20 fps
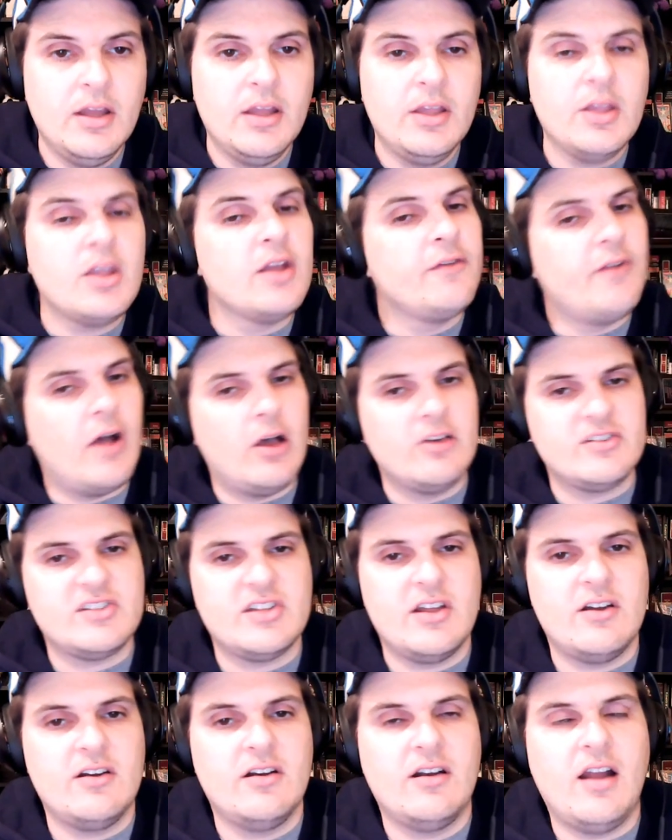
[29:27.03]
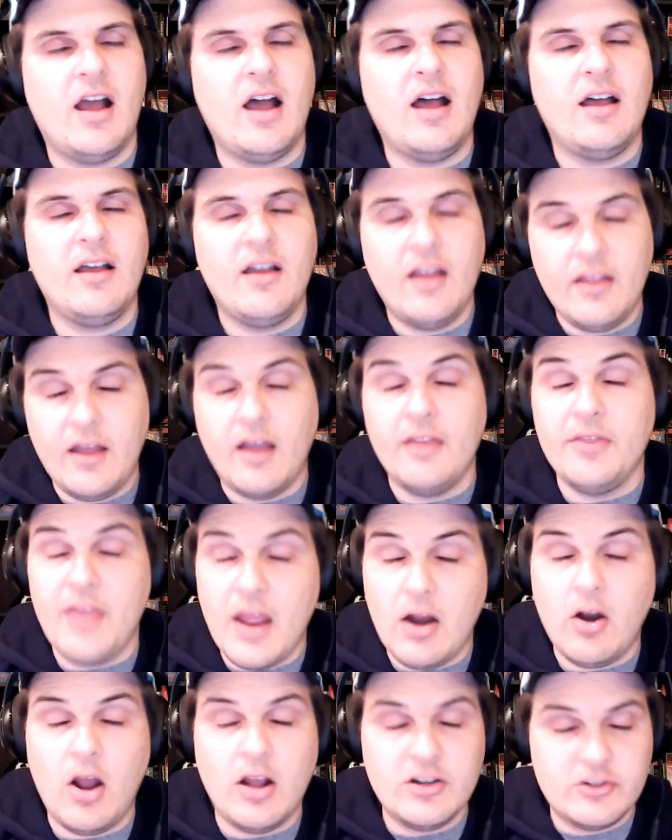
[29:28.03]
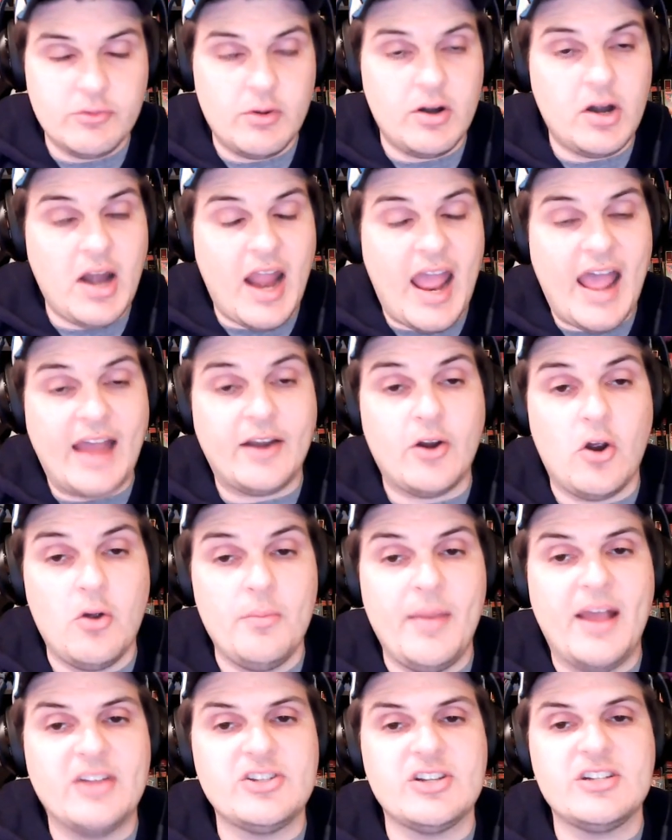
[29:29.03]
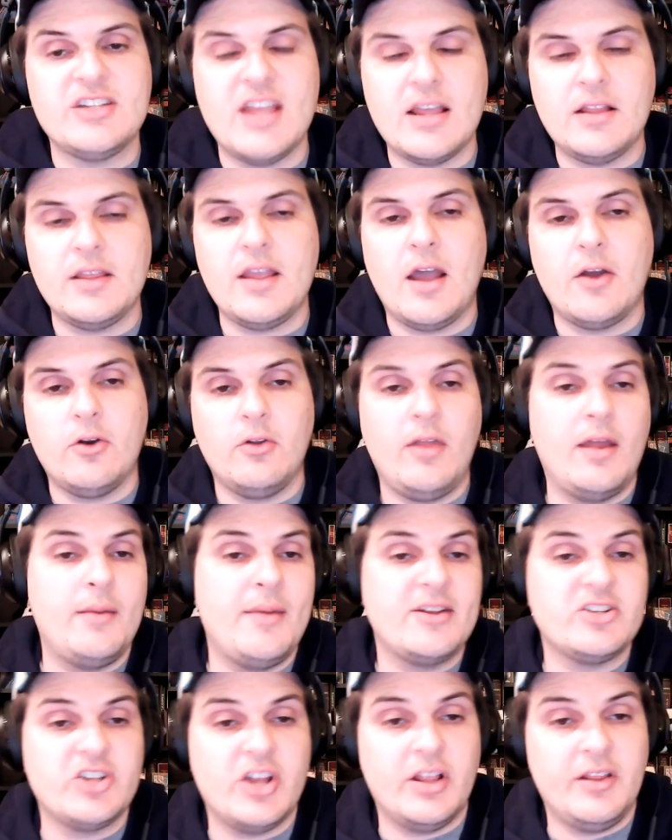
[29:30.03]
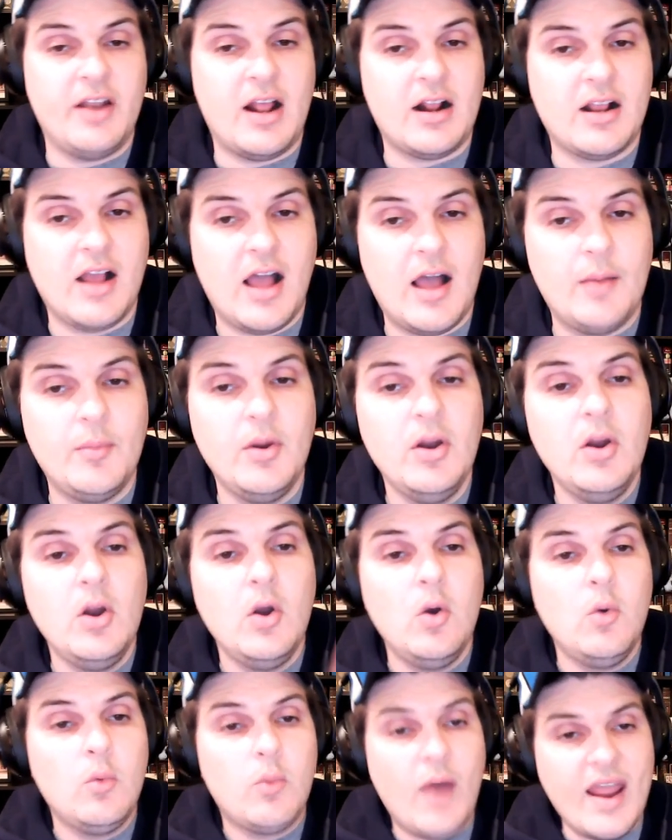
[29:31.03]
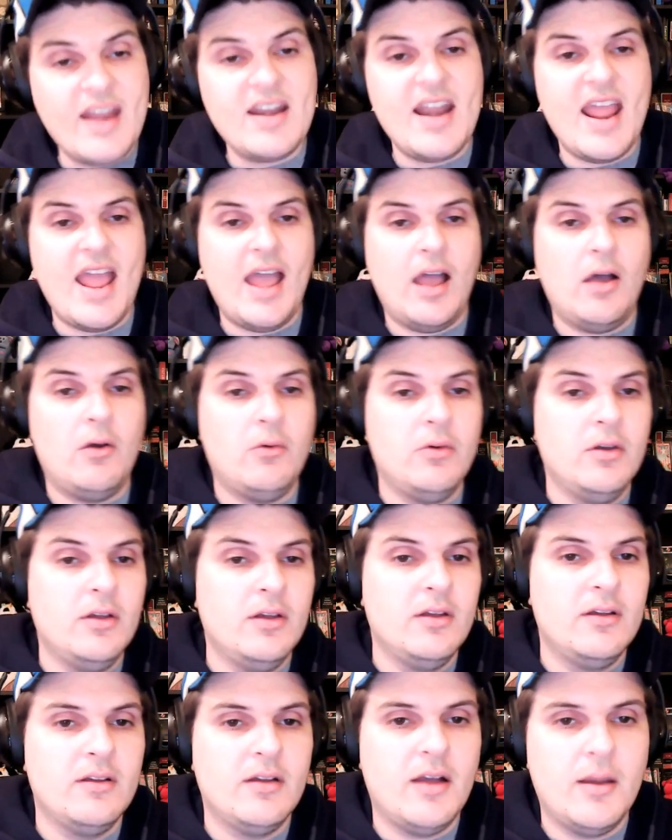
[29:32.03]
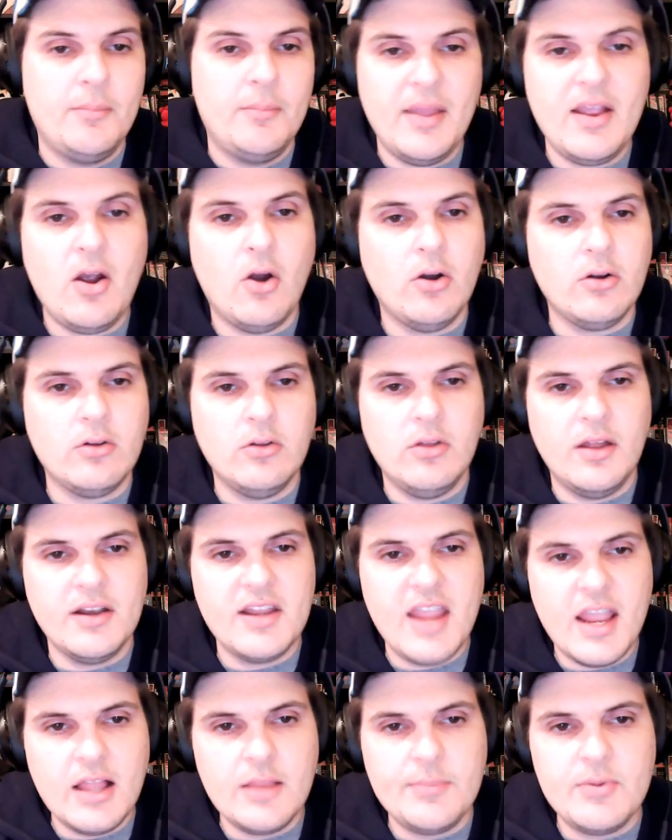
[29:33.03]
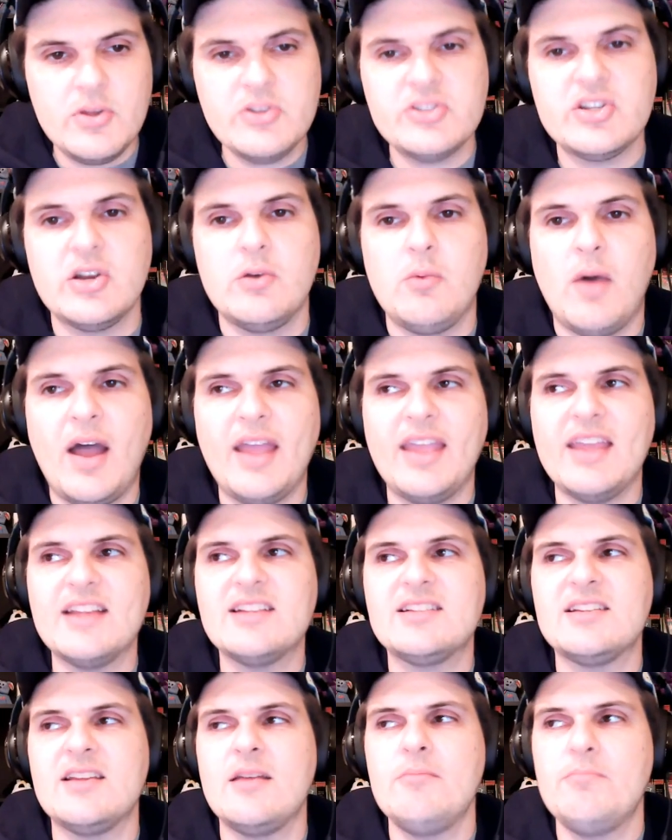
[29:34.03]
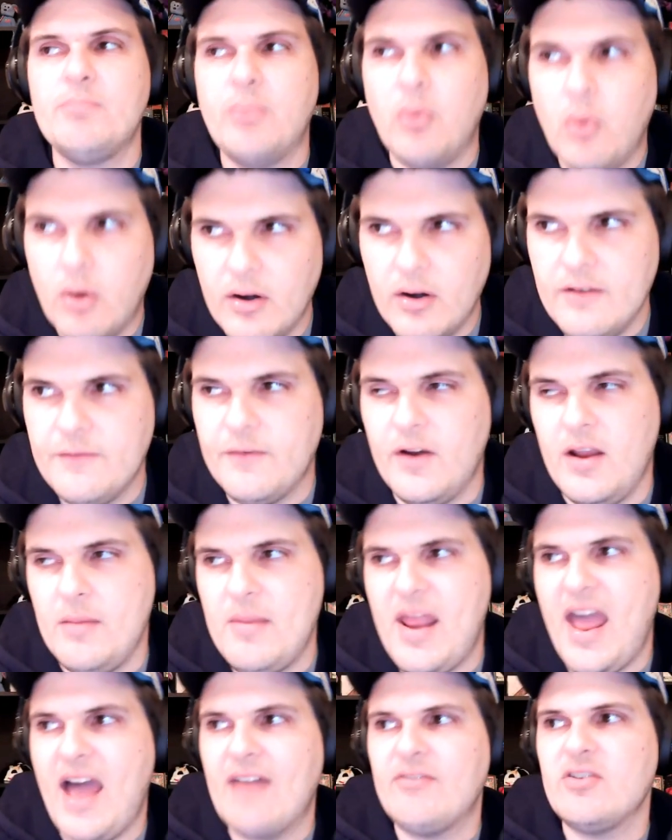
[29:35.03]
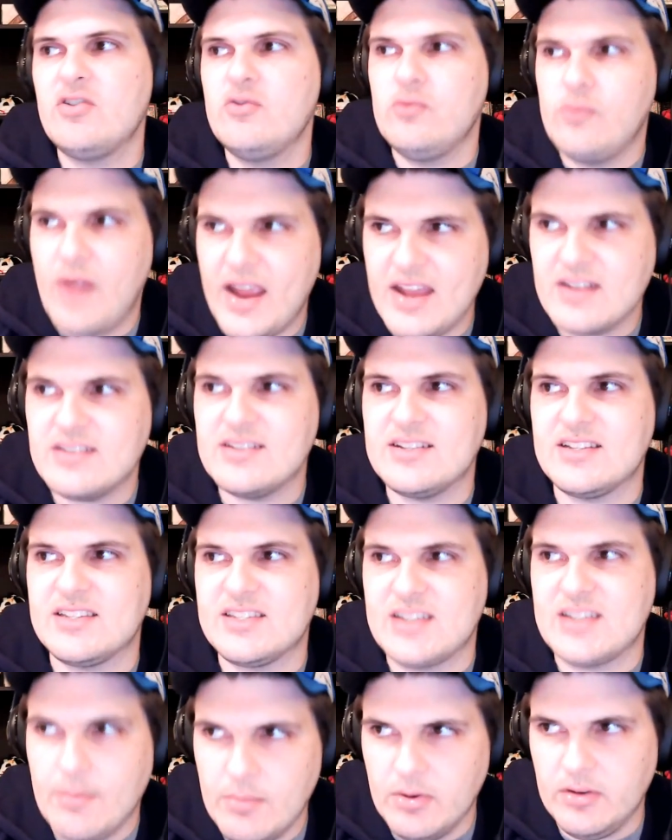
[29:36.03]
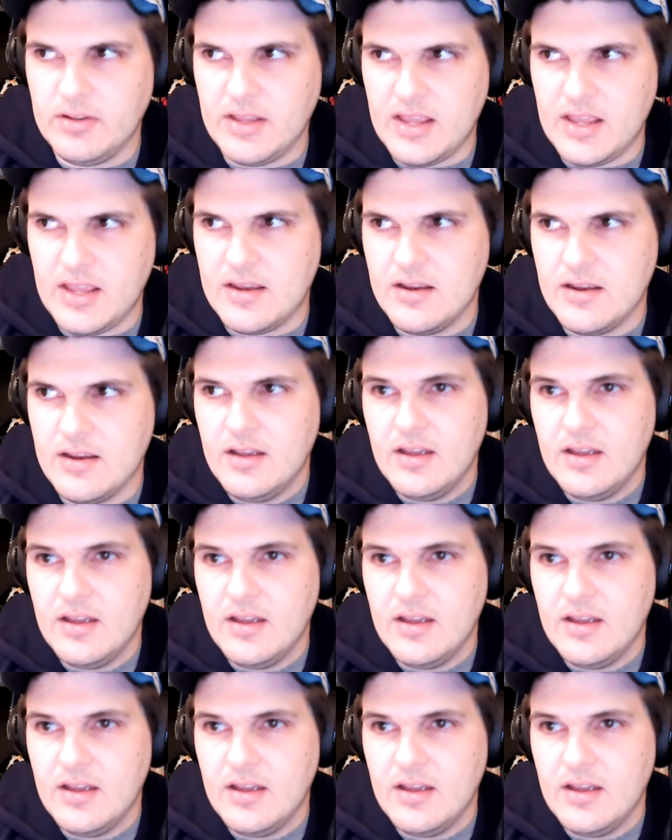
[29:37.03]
You can follow us there uh, uh, there on Twitter at omagicdaily on orlandomagicdaily.com. Right now, a big article on Caleb Houstan, why it's important for him to have a great summer league.